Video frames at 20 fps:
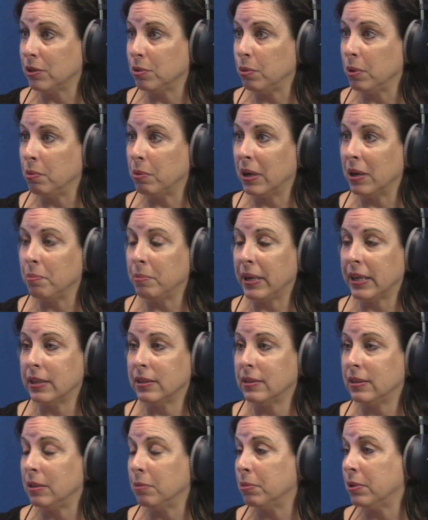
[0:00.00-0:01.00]
We want to make
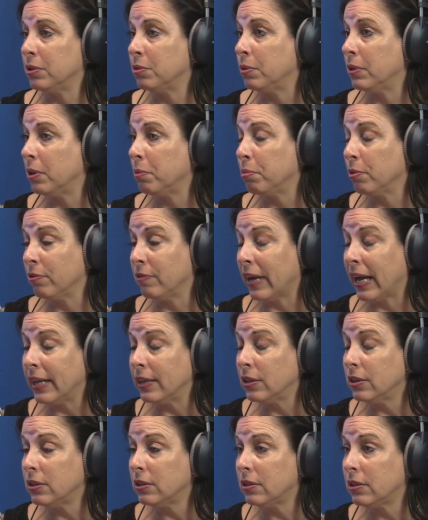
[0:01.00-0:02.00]
it seamless with the
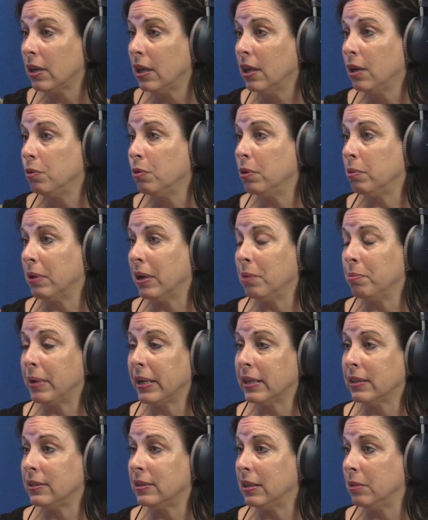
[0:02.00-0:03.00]
providers. We want to
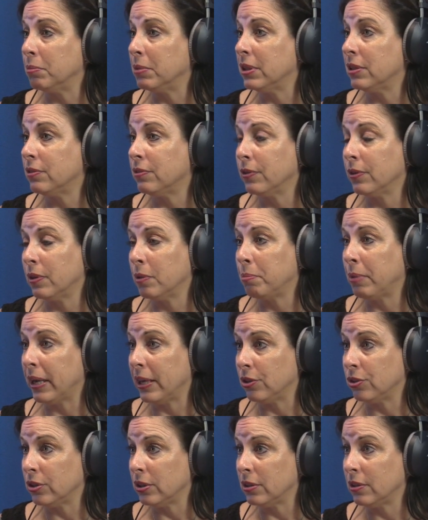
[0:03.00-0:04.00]
make it seamless for the
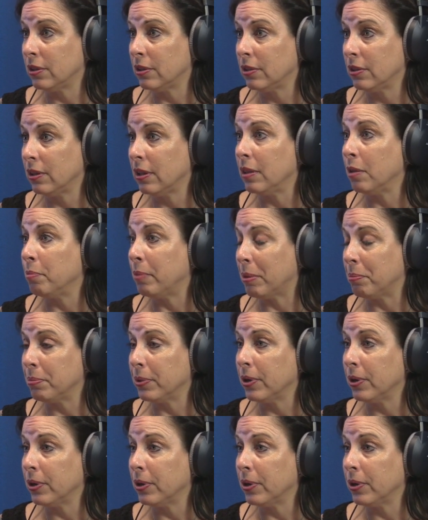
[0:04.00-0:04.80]
patient and the member.